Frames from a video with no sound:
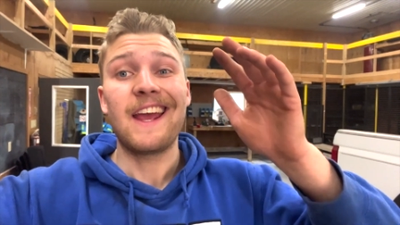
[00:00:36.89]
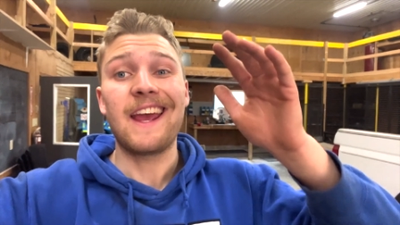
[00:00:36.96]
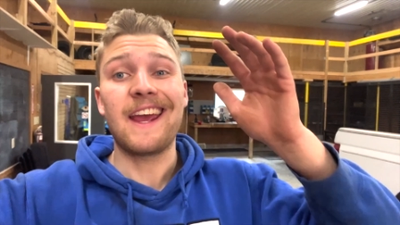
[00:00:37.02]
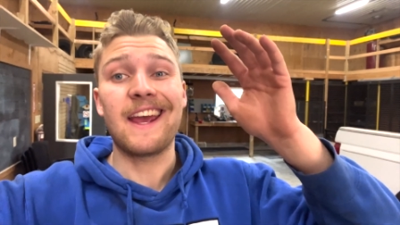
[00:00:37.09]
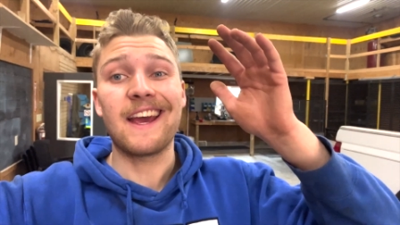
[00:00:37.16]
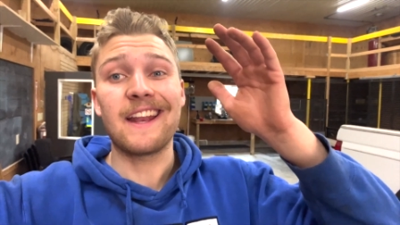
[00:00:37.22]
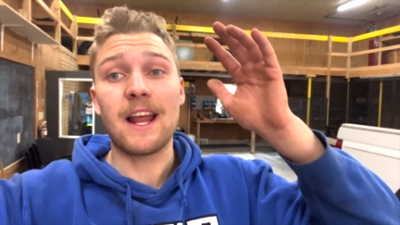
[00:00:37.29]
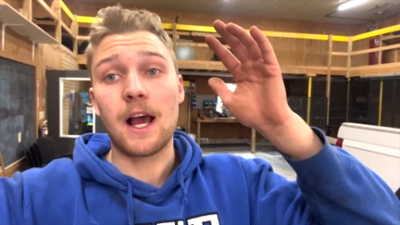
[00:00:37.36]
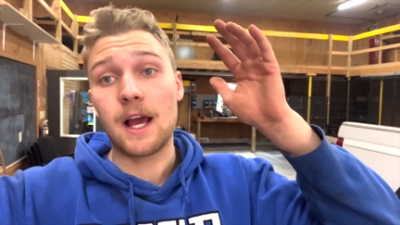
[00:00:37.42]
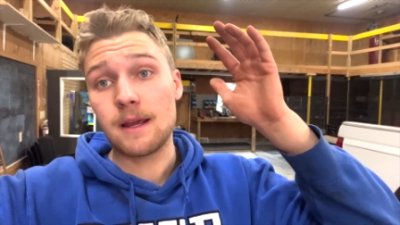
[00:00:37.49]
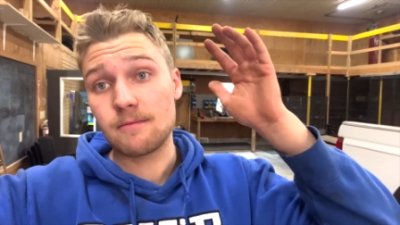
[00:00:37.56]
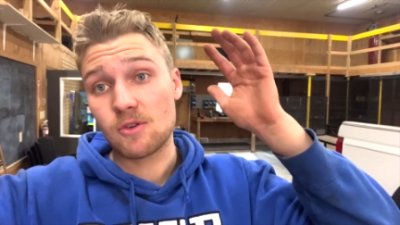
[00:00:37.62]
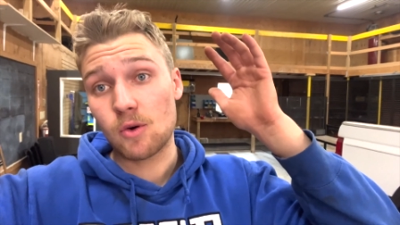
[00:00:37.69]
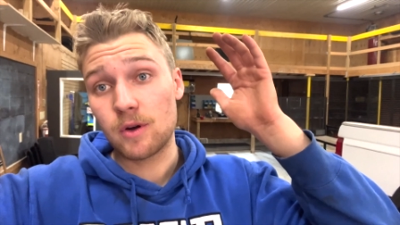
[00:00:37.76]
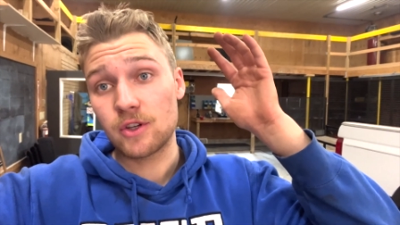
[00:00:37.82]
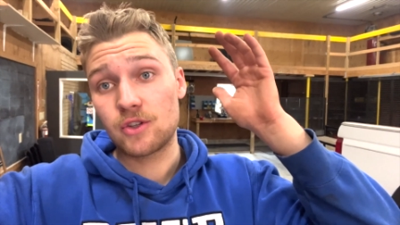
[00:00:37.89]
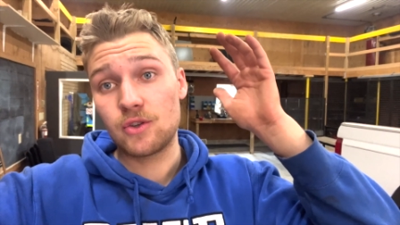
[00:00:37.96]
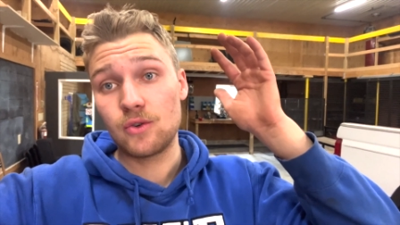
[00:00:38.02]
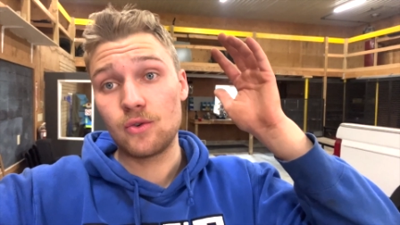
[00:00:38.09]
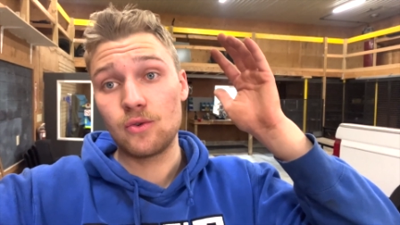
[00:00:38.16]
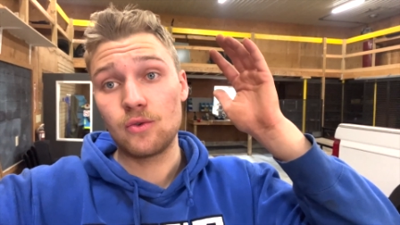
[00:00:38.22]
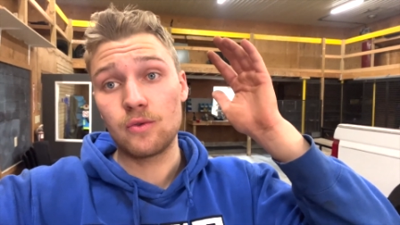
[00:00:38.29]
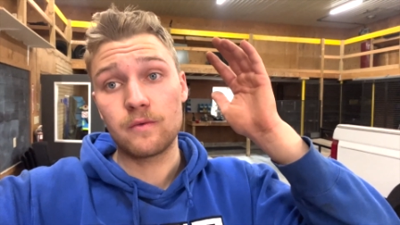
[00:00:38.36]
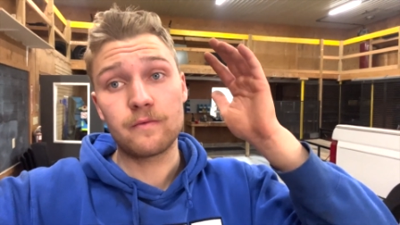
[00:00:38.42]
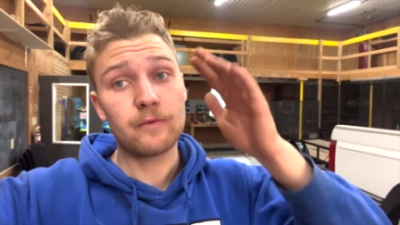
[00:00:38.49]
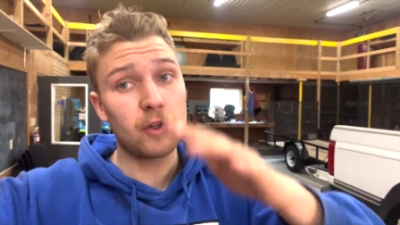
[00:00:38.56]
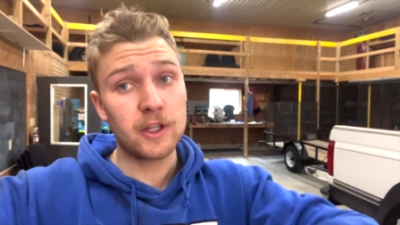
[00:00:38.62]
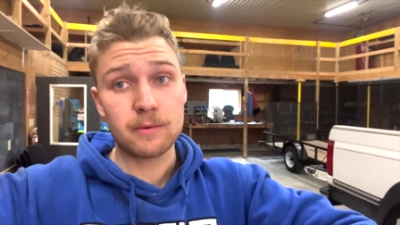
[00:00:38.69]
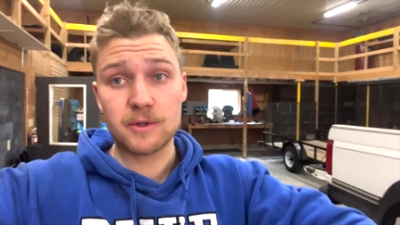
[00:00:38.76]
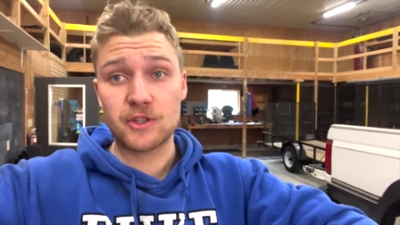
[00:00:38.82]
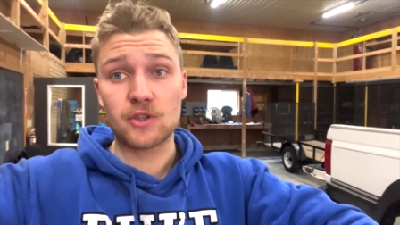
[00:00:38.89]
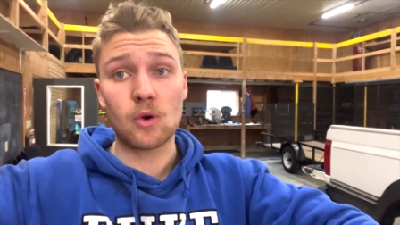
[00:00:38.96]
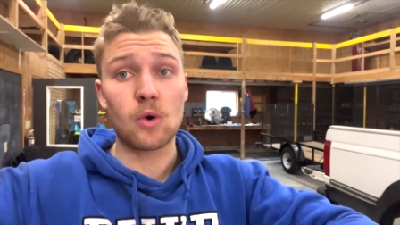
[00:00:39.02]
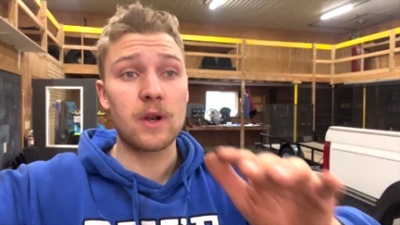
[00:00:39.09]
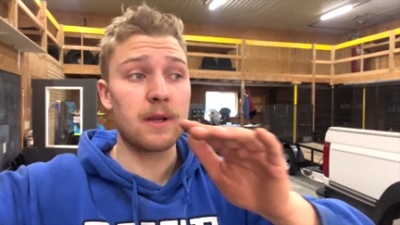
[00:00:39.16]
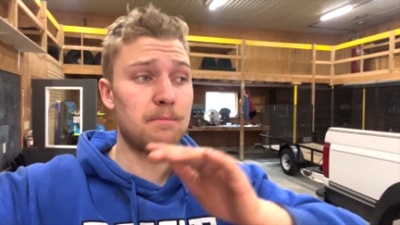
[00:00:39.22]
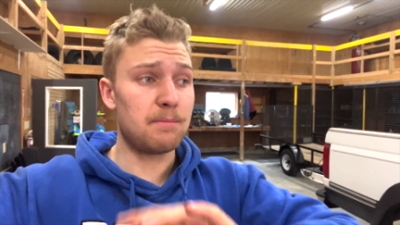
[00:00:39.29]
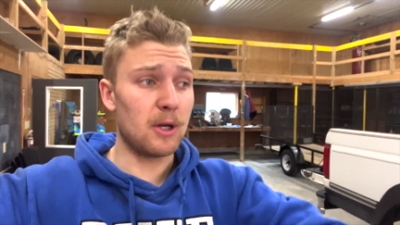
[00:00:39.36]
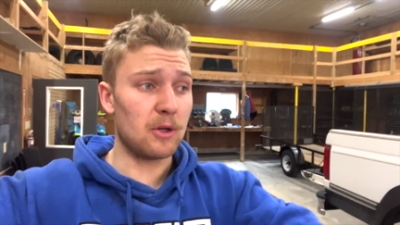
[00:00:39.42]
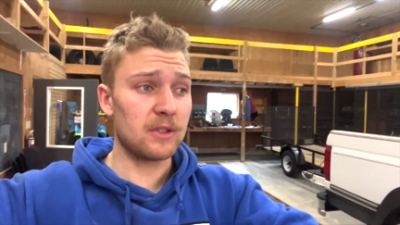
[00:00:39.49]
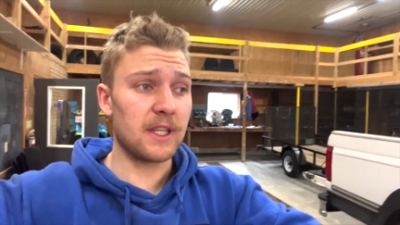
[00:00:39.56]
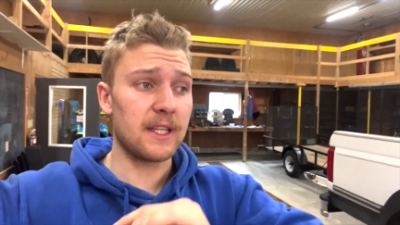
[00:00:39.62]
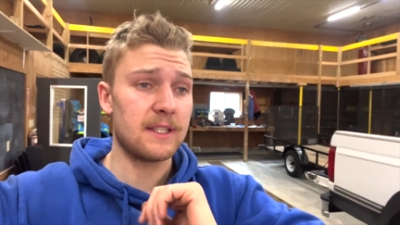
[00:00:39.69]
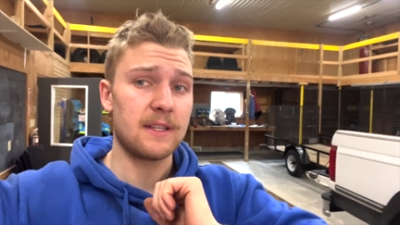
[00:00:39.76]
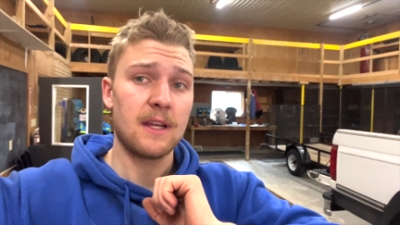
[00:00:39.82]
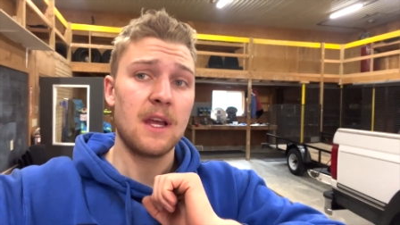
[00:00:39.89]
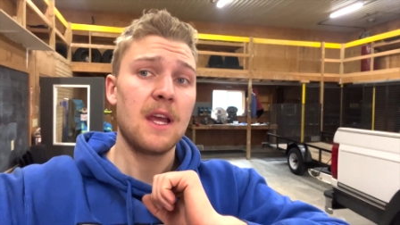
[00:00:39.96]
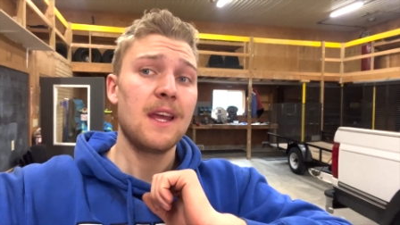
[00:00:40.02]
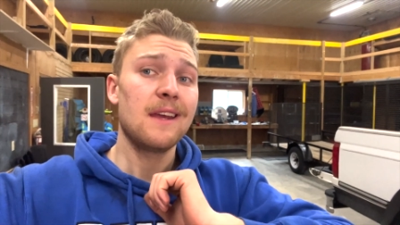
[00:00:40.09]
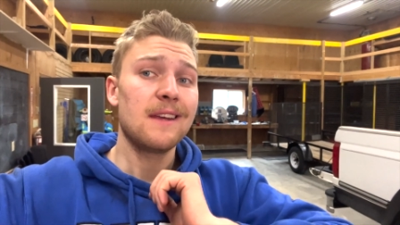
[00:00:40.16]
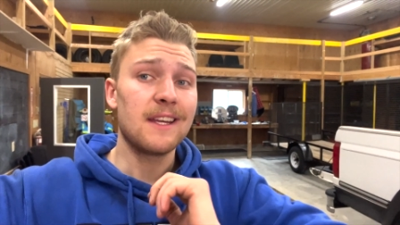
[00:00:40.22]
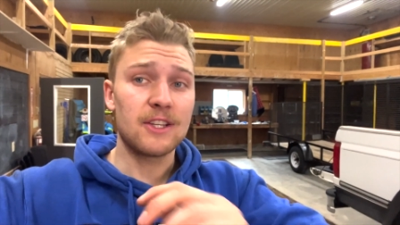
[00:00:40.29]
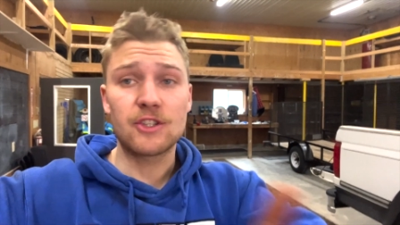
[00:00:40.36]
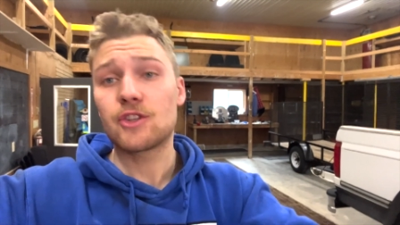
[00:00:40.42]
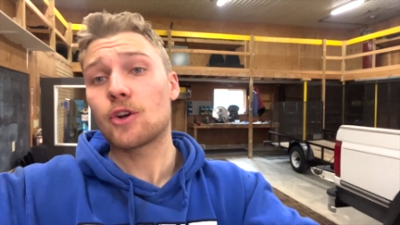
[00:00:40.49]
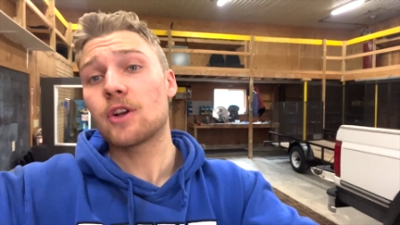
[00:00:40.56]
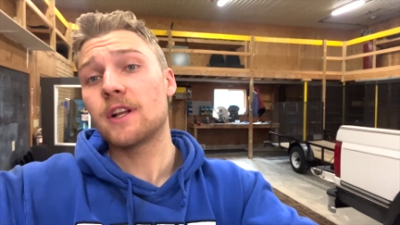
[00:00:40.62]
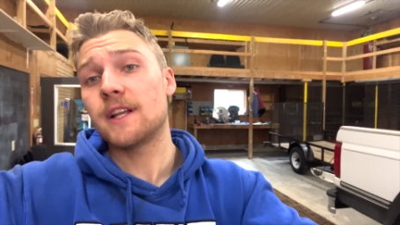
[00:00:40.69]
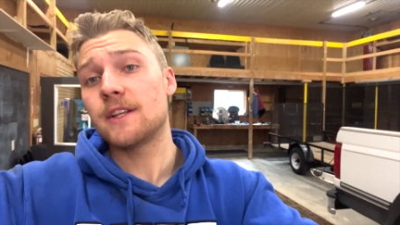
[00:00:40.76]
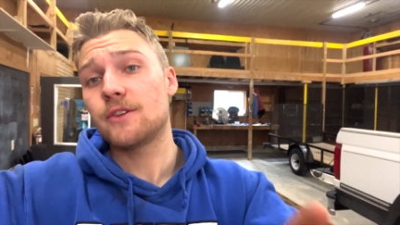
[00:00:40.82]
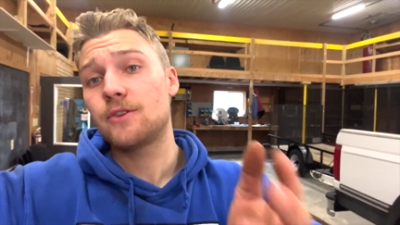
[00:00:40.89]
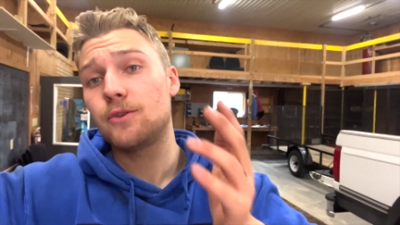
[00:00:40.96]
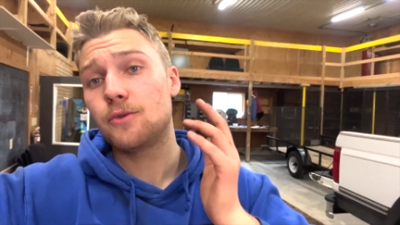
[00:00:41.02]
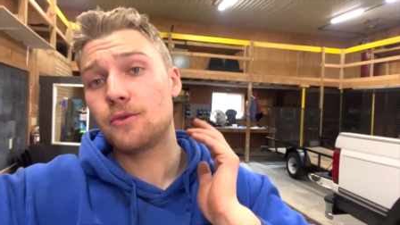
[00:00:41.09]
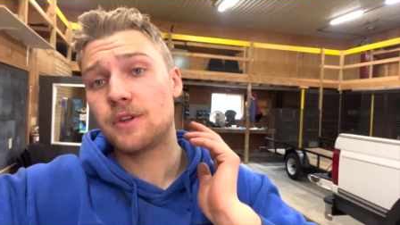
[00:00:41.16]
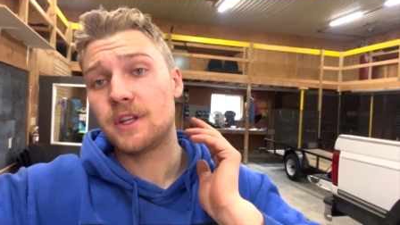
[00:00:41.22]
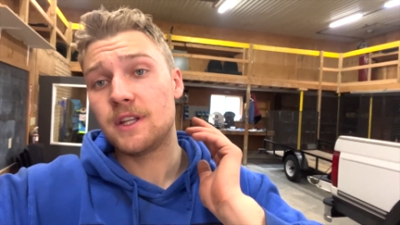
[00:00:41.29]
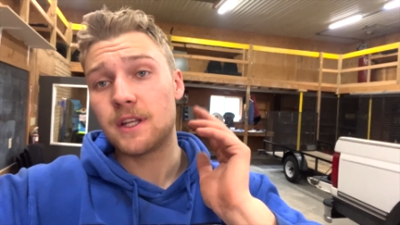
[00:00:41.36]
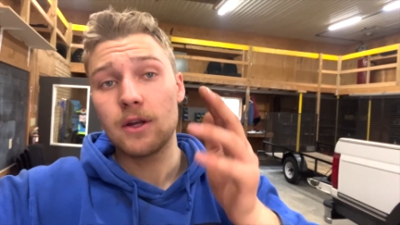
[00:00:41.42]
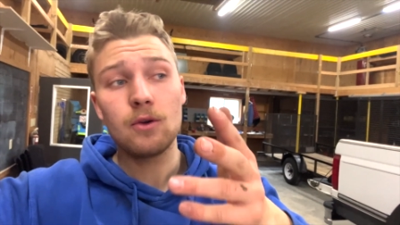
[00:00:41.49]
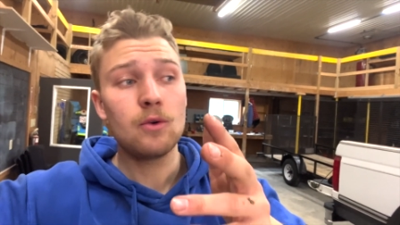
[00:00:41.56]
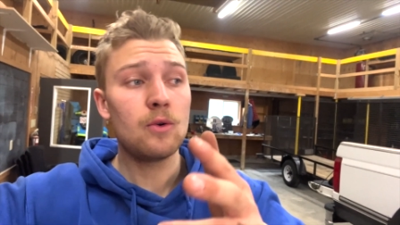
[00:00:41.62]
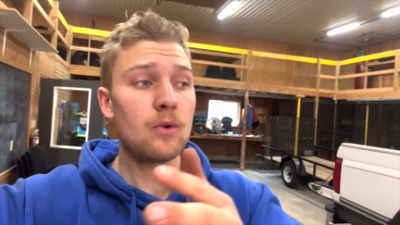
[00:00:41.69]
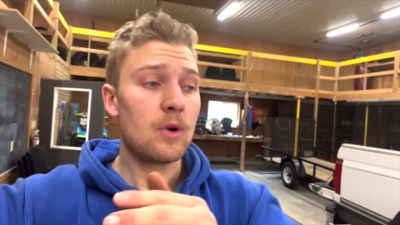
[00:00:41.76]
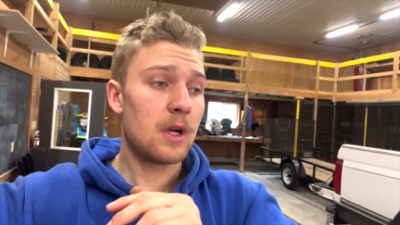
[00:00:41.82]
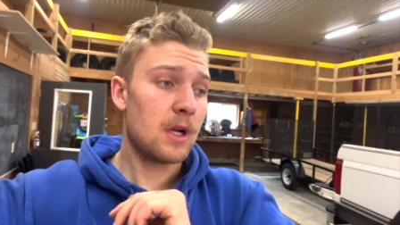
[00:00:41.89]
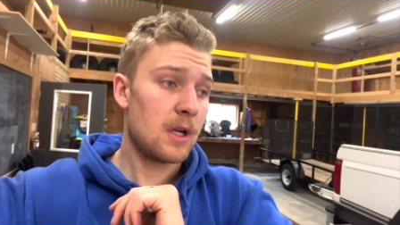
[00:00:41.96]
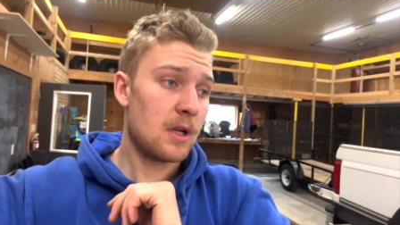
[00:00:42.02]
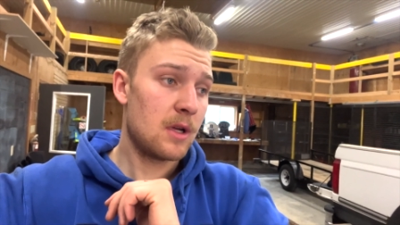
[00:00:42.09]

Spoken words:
and I'm going to fully restore it, build it, and turn it into the new